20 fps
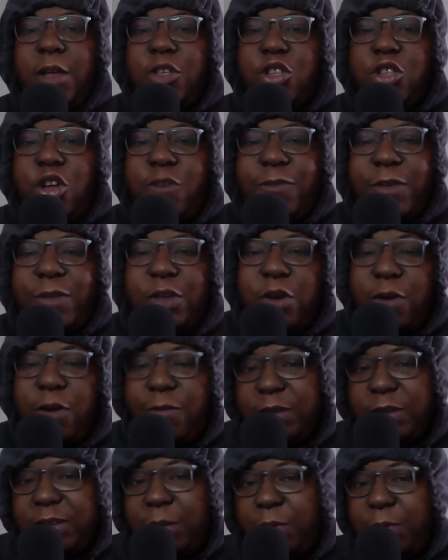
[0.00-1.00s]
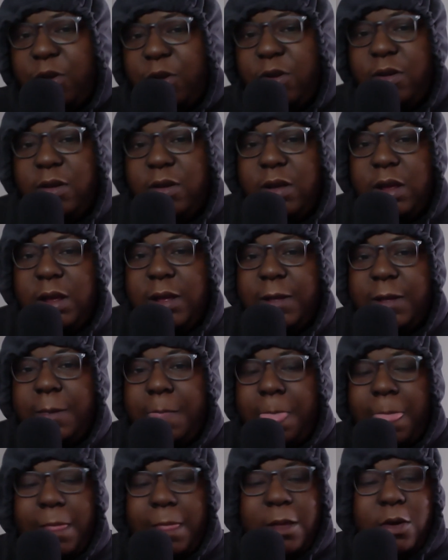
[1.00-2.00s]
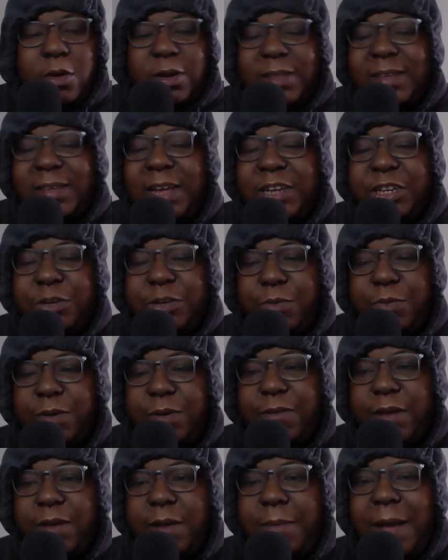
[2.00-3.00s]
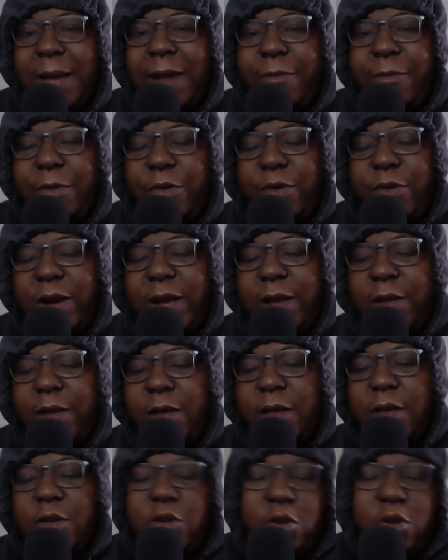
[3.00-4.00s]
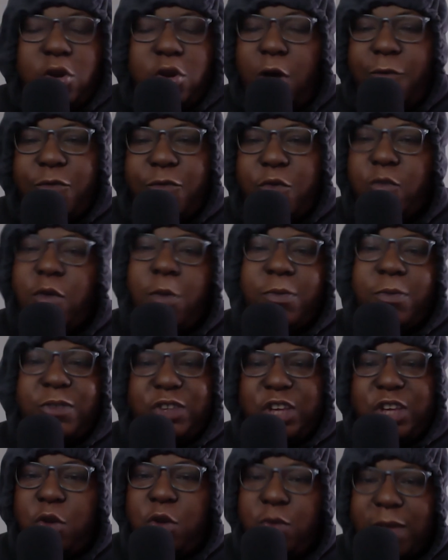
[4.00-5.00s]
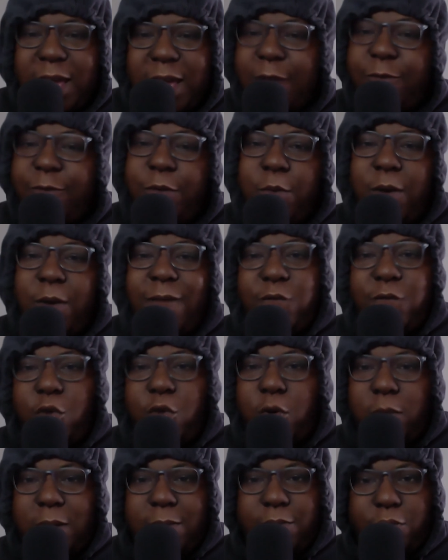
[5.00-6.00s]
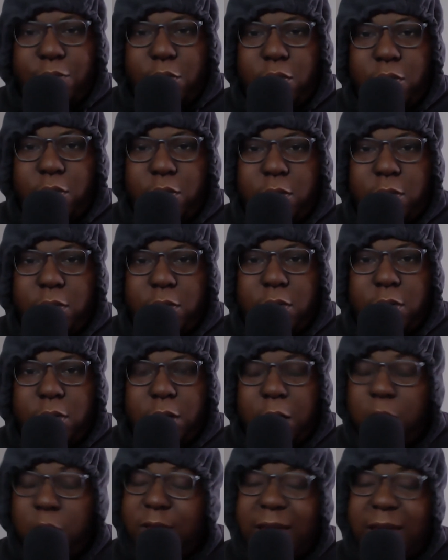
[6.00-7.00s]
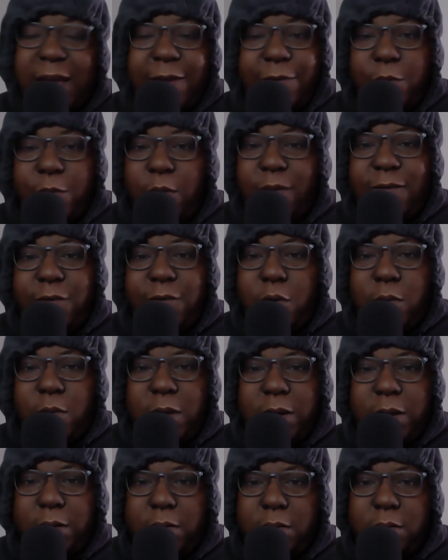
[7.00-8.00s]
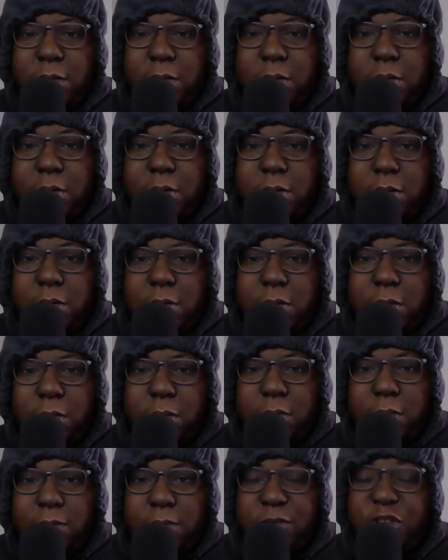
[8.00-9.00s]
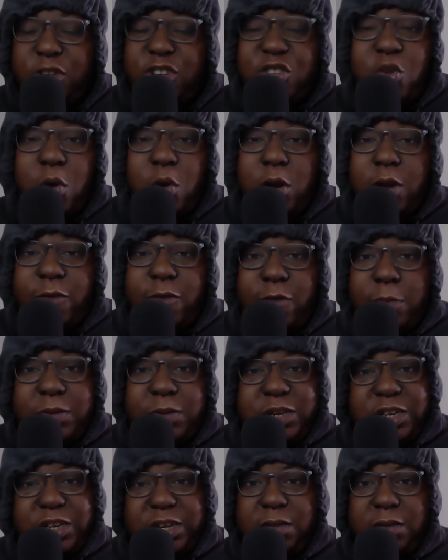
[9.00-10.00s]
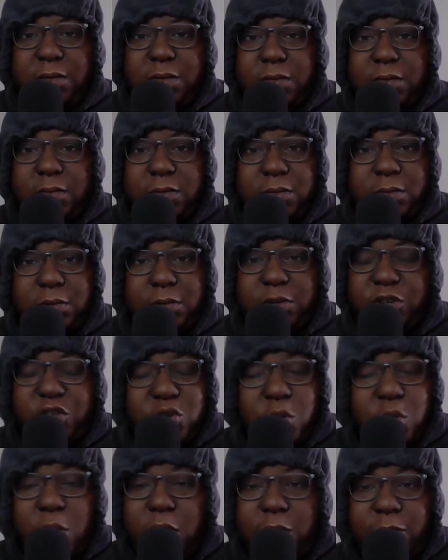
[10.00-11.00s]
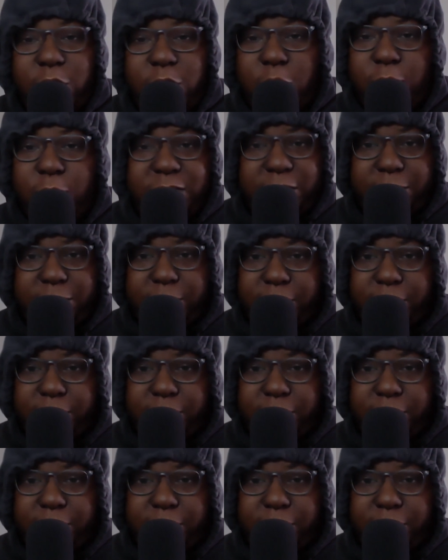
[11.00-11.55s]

Don't think you're off because I went on a tangent with Harry Maguire. You're not off the ropes, G. I don't care if we won 4-1, bro. I don't care if you won 4-1. You're still on the ropes, G. You're still on the ropes.